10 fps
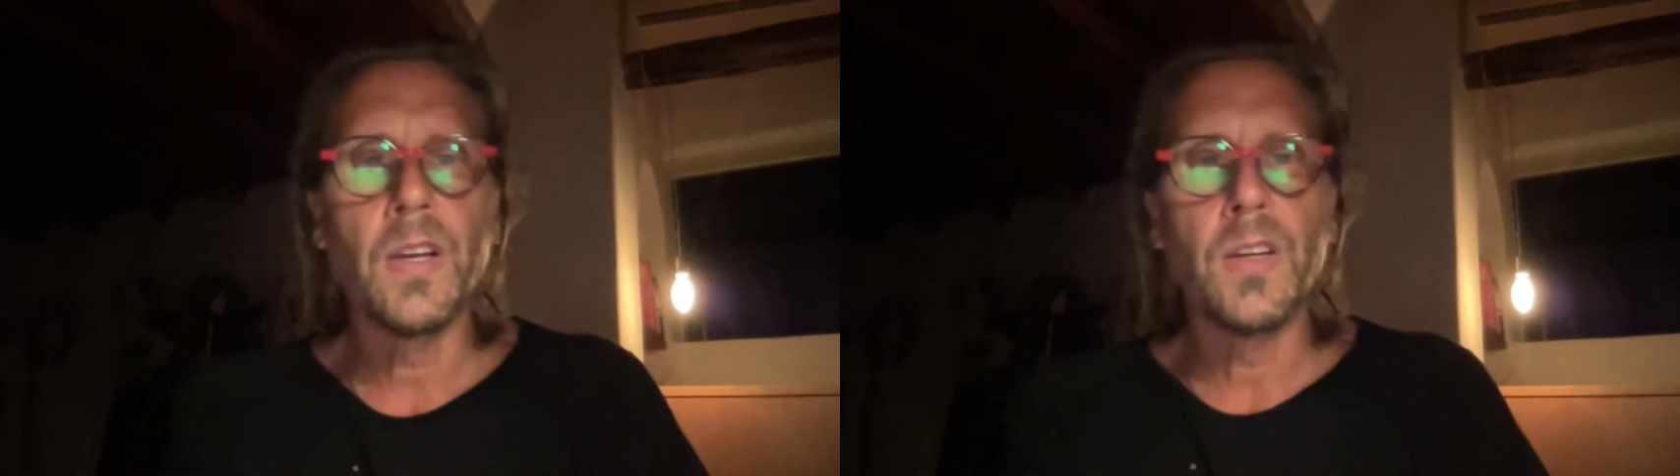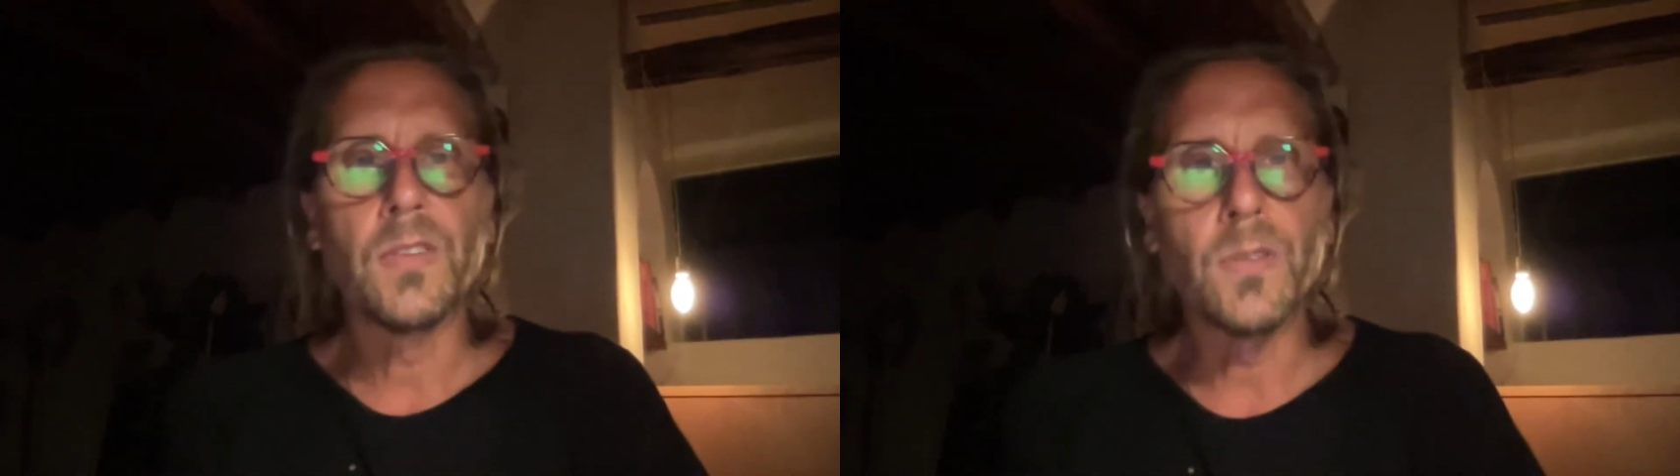
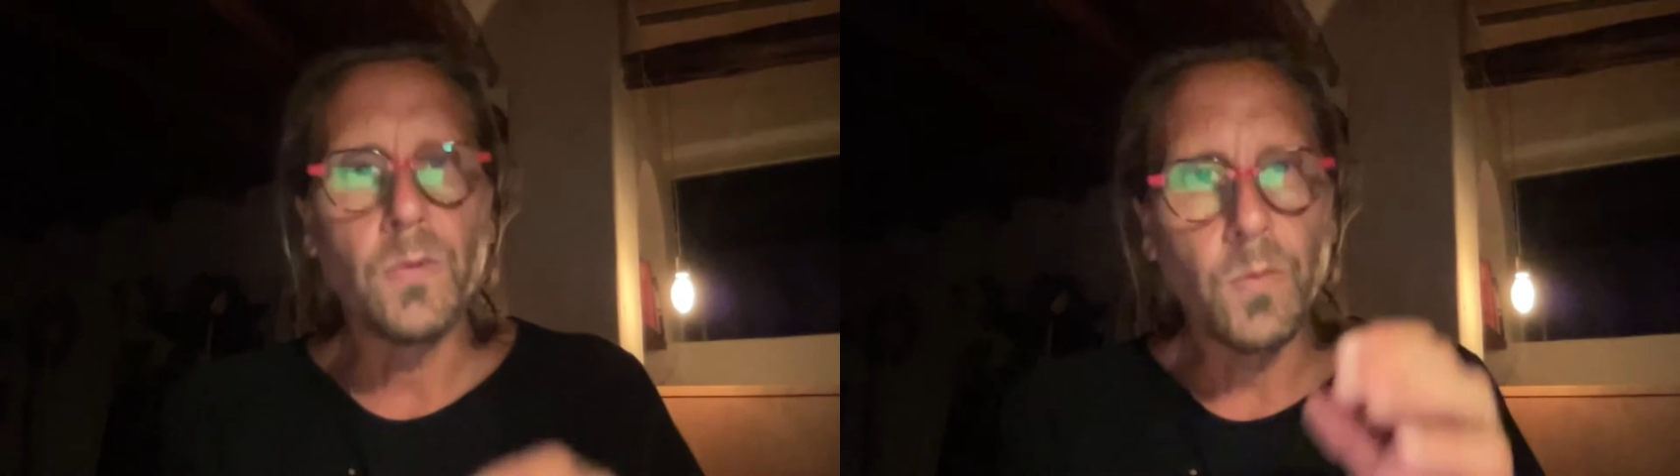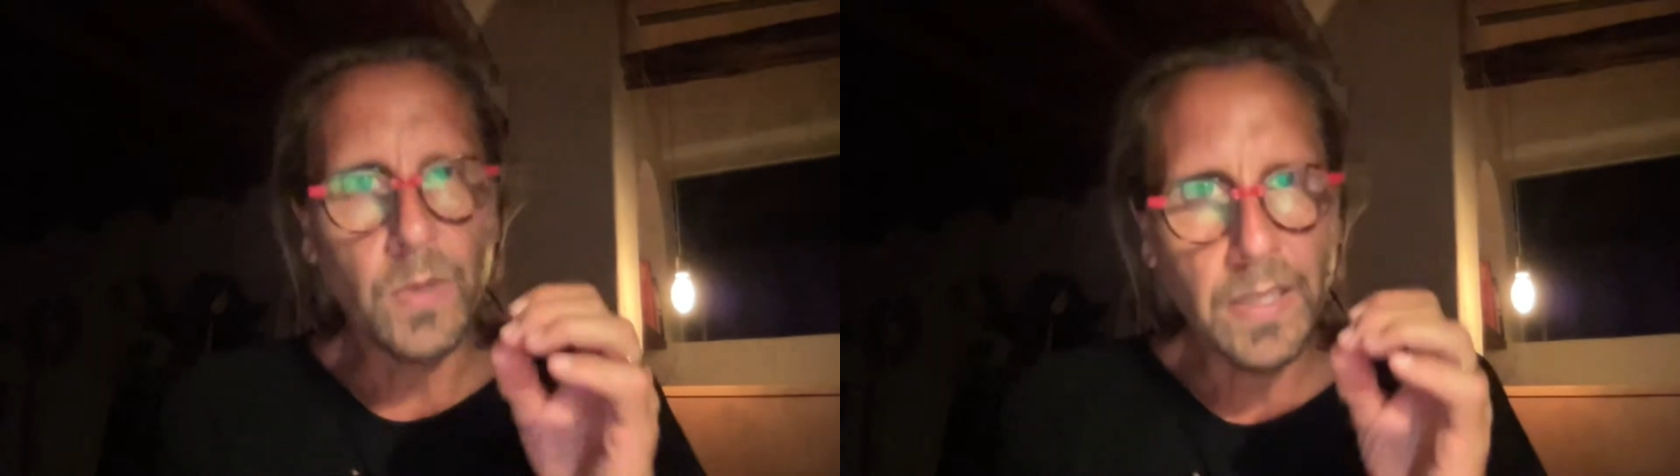
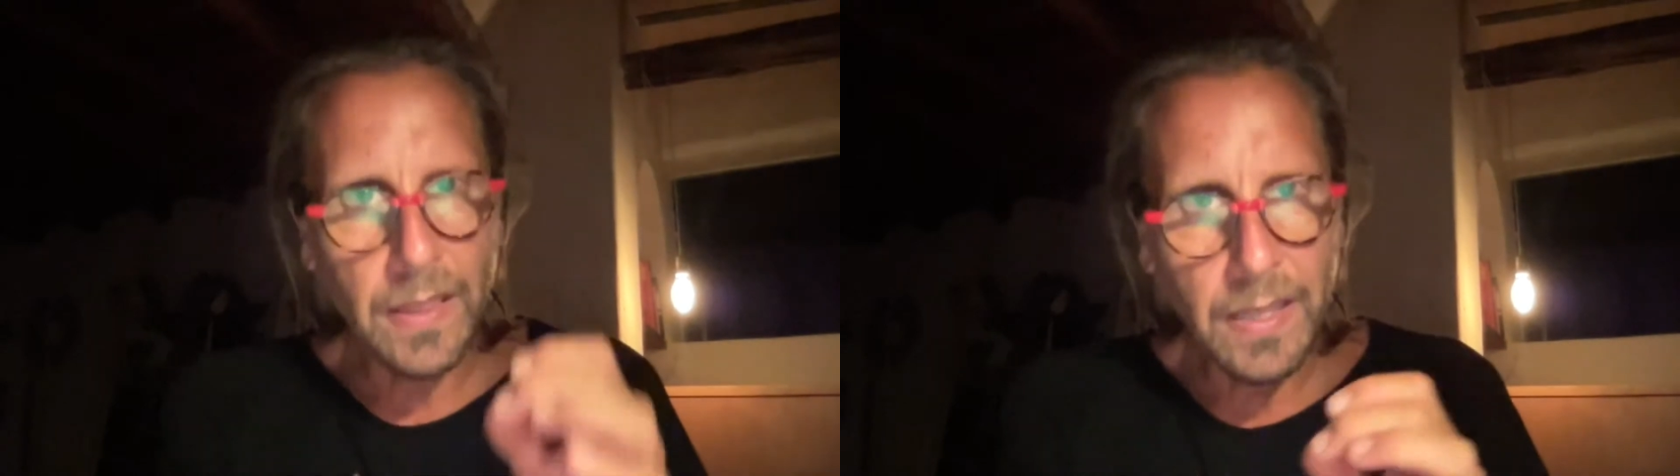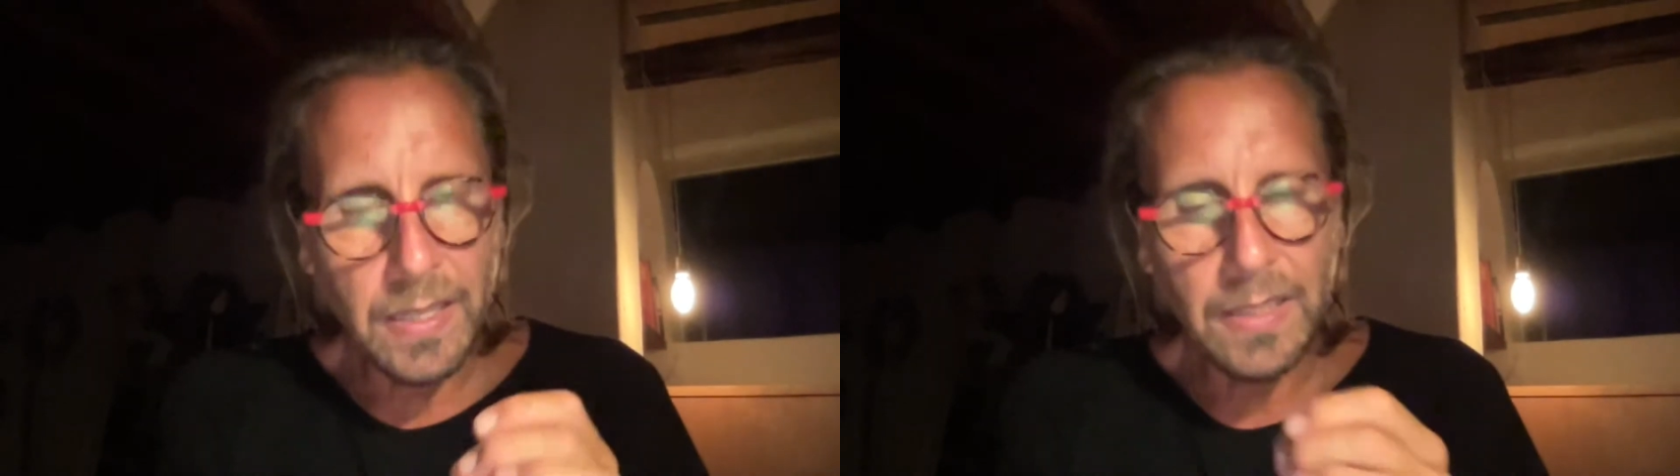So we
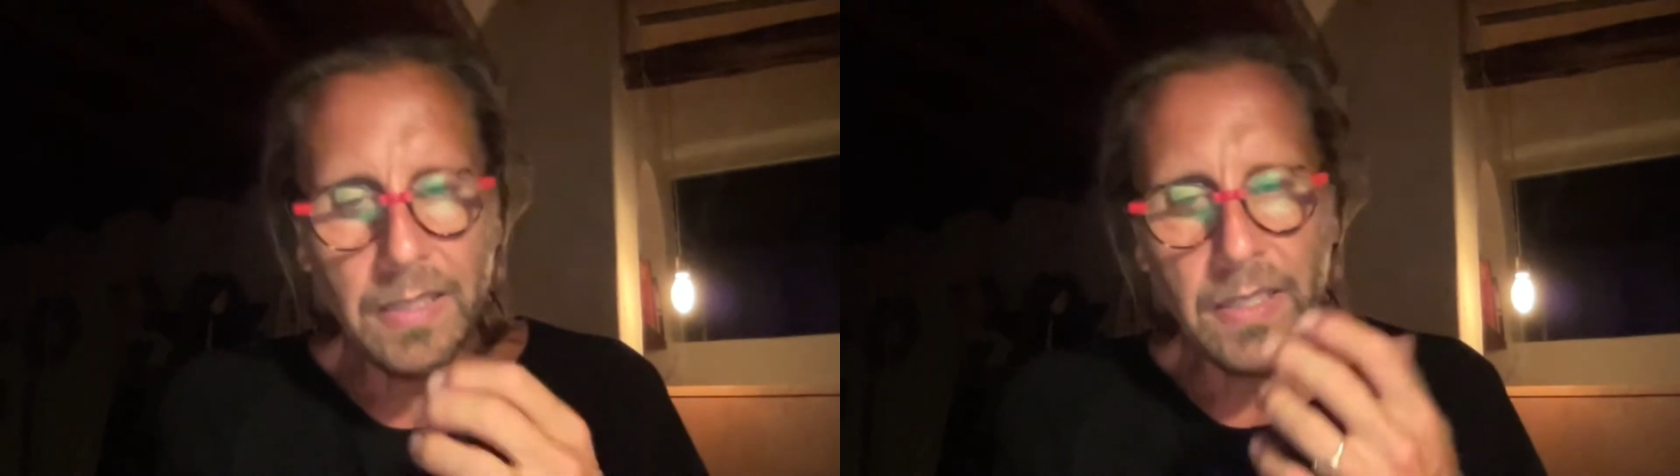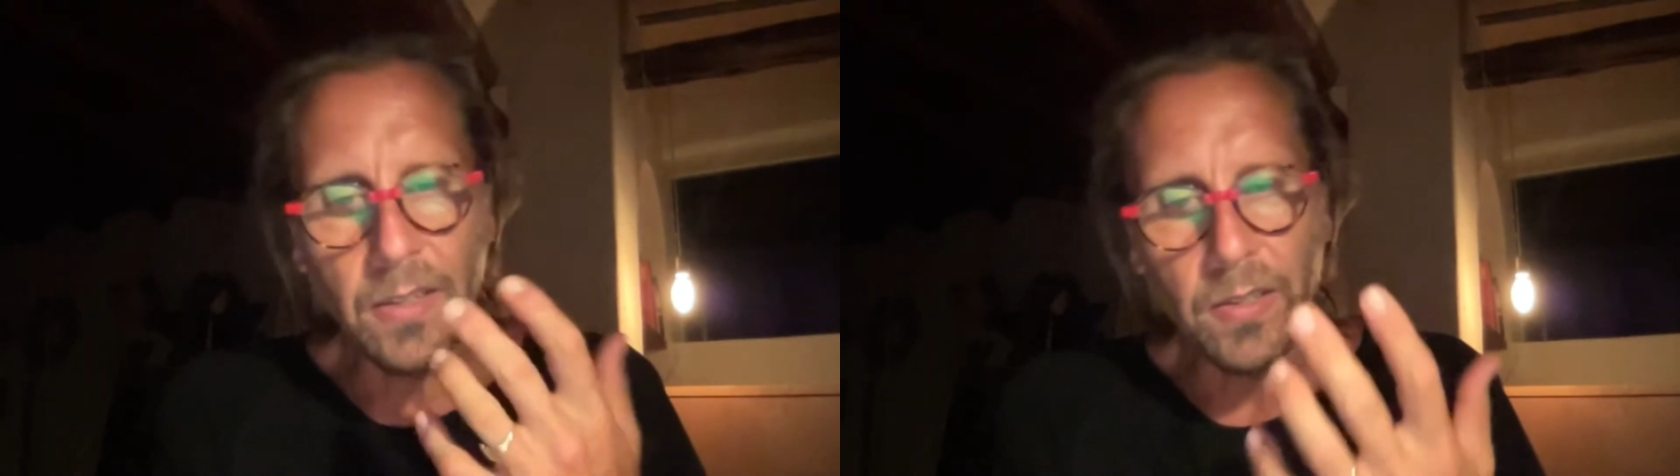think that there